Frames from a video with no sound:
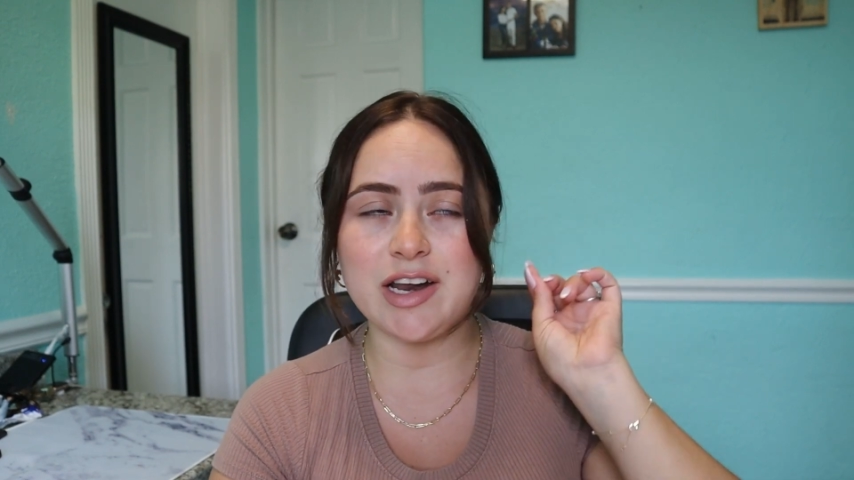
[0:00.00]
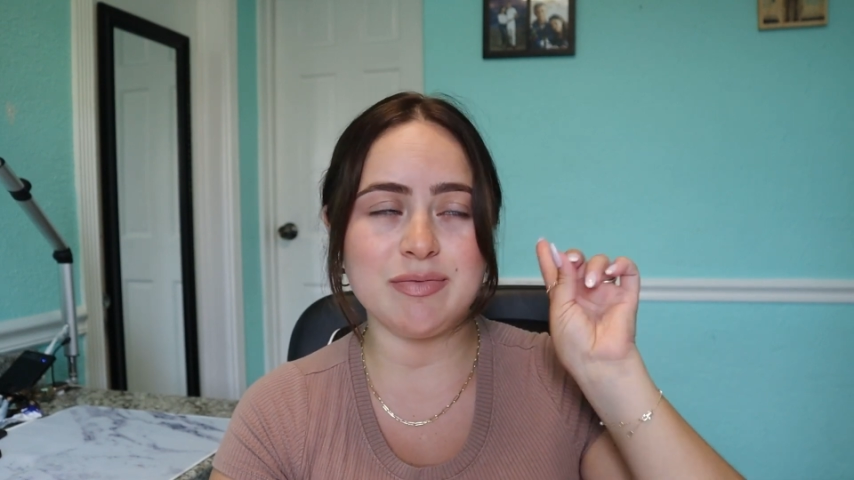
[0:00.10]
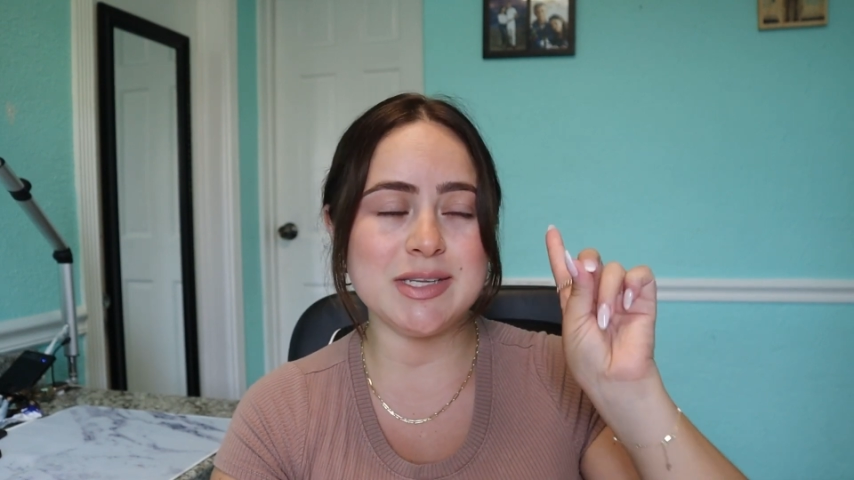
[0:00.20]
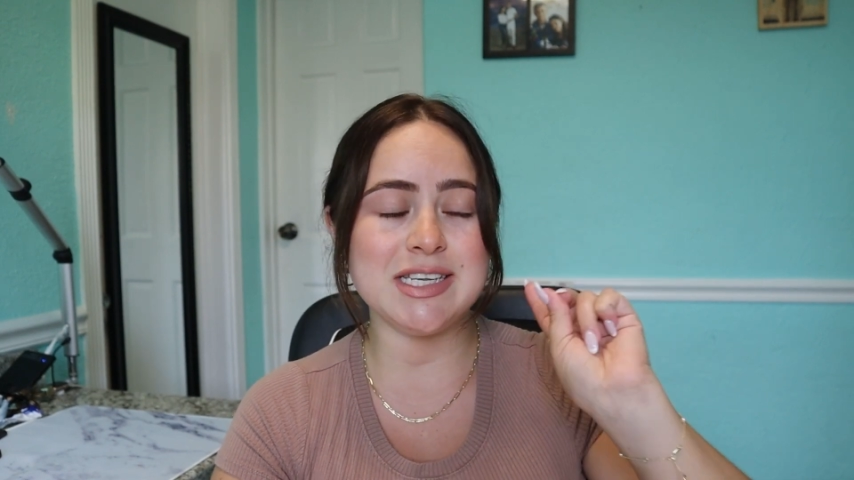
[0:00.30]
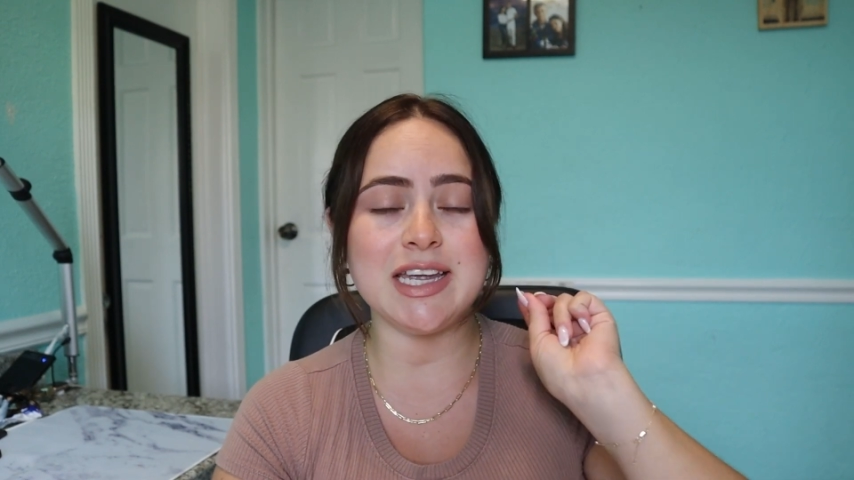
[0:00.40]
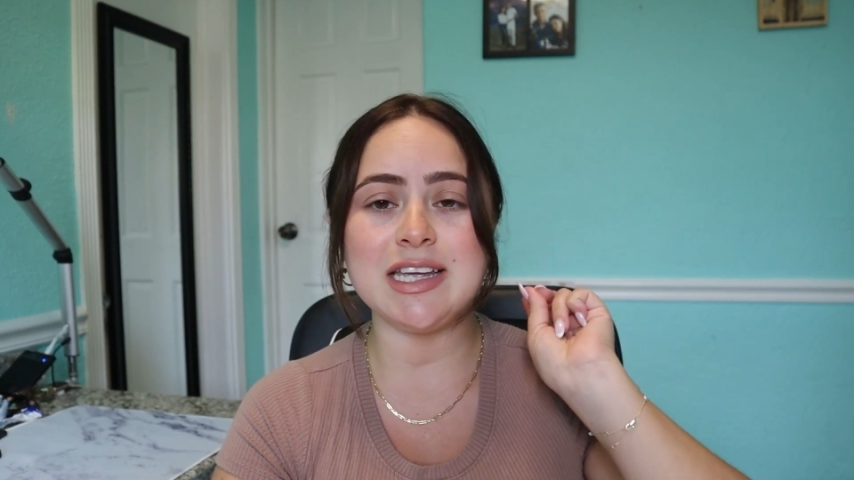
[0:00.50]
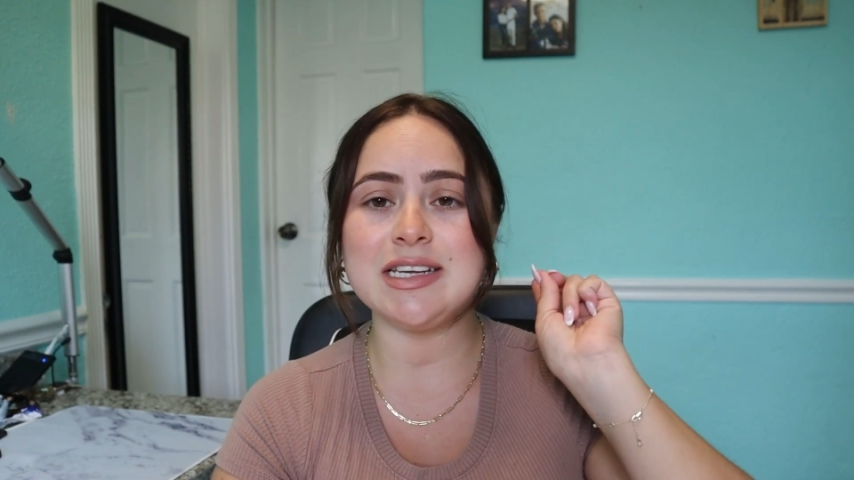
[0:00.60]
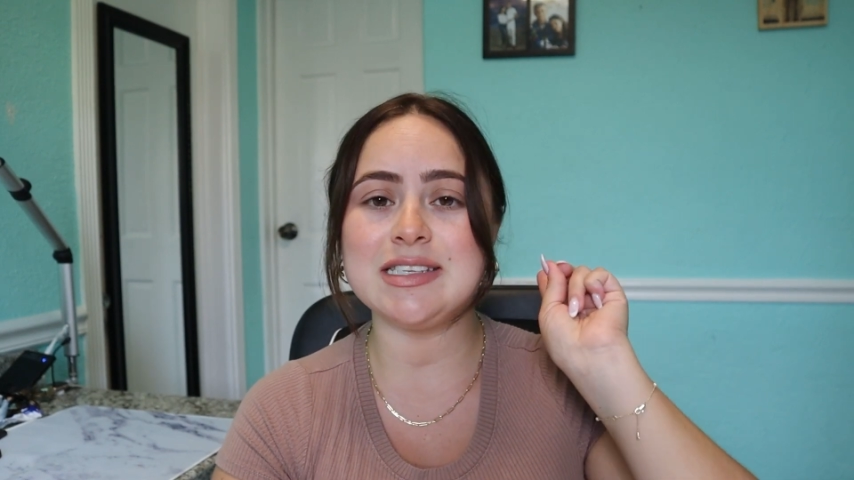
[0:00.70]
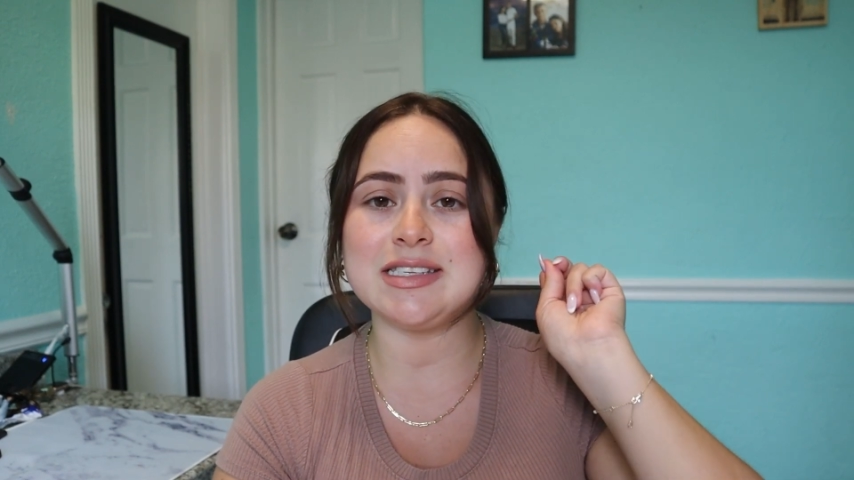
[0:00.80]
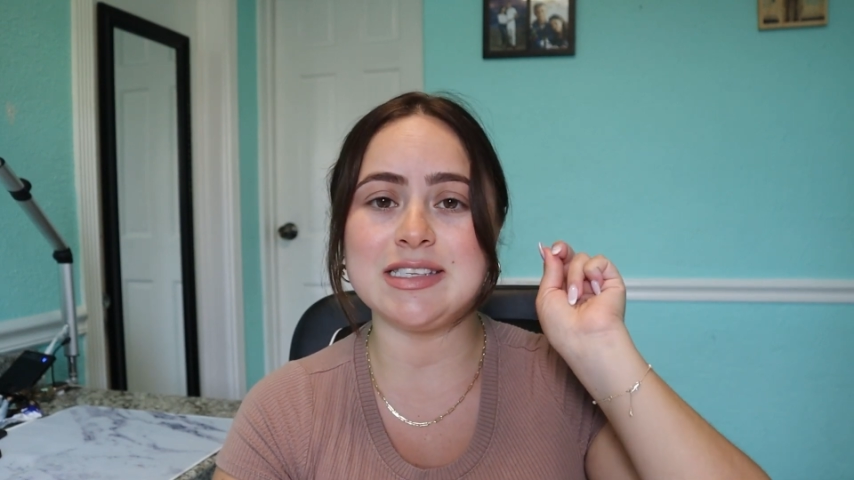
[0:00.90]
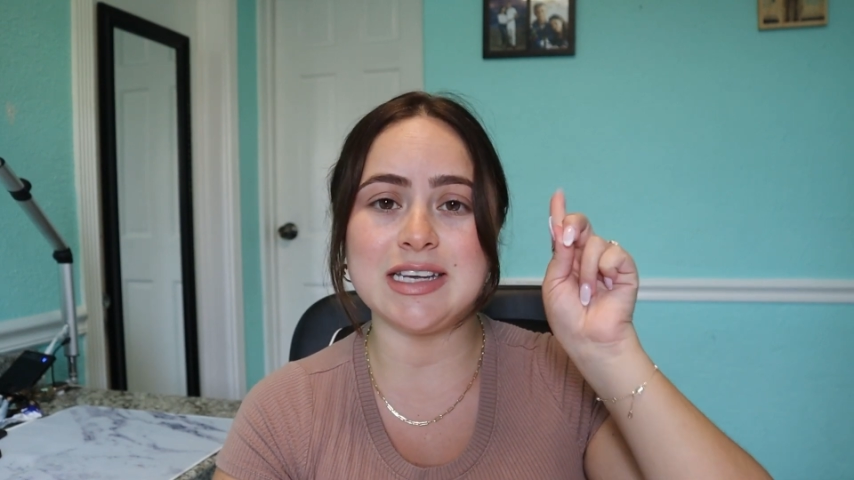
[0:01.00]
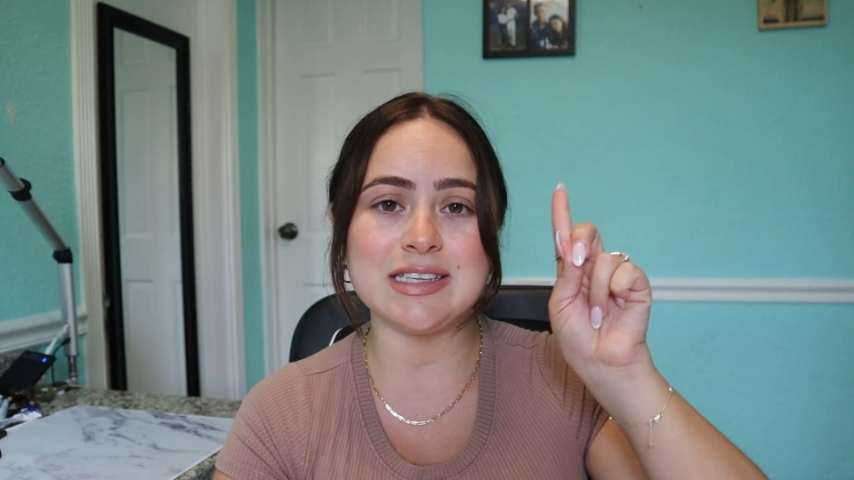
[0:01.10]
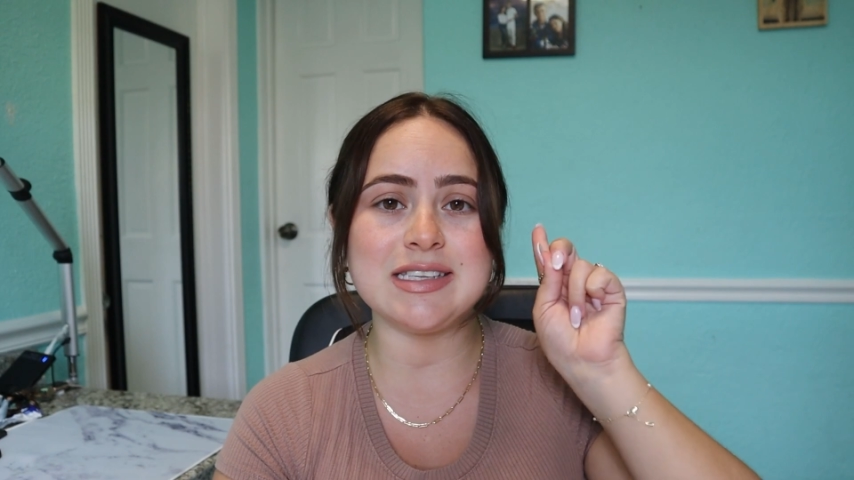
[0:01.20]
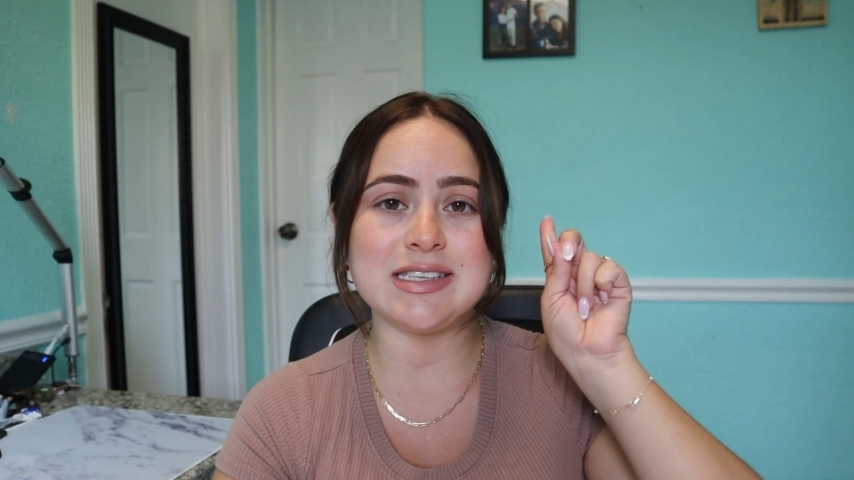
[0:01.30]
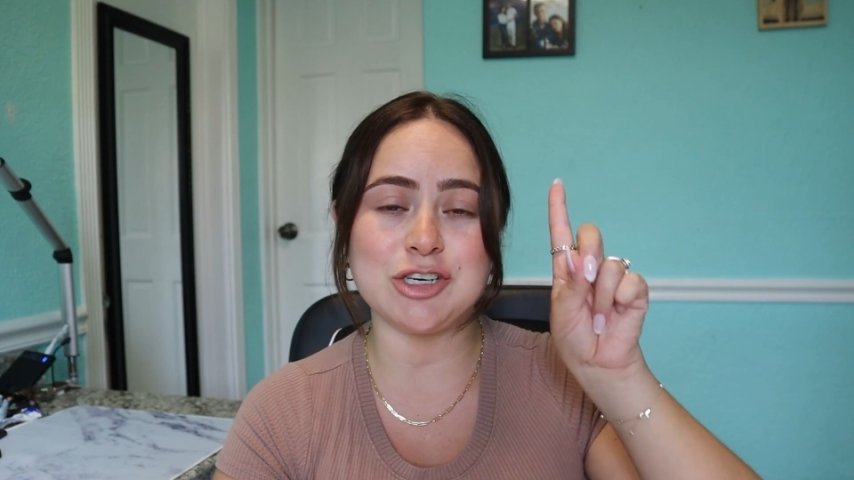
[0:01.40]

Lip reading: I've been taking since